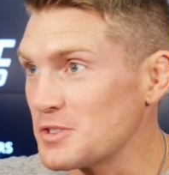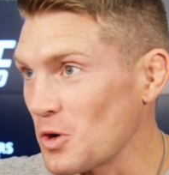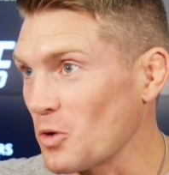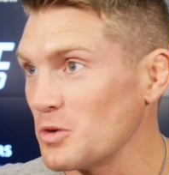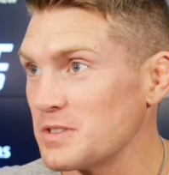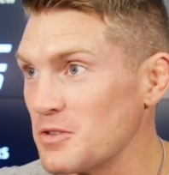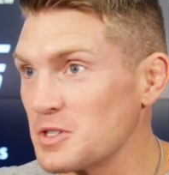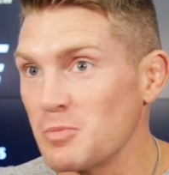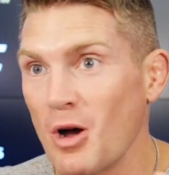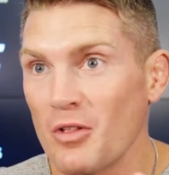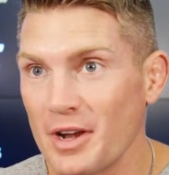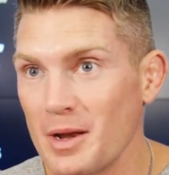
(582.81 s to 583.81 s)
circles of the
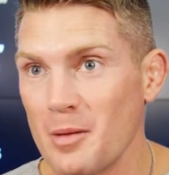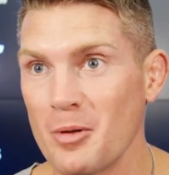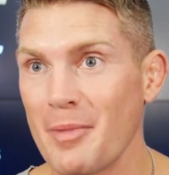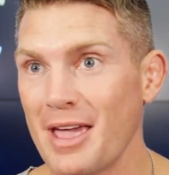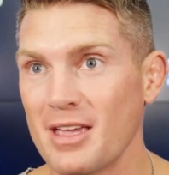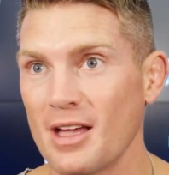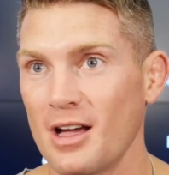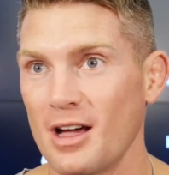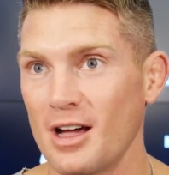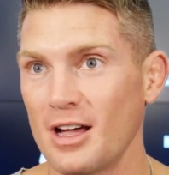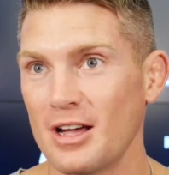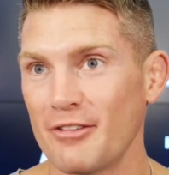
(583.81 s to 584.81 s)
smaller MMA
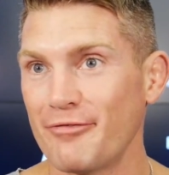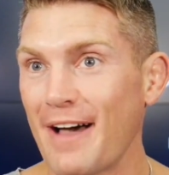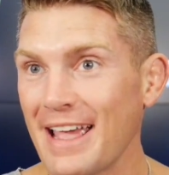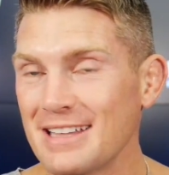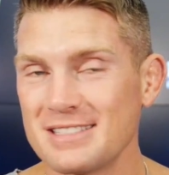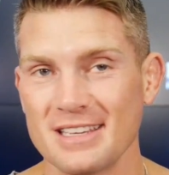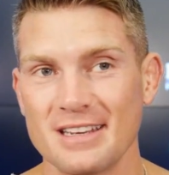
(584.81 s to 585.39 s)
uh, fights.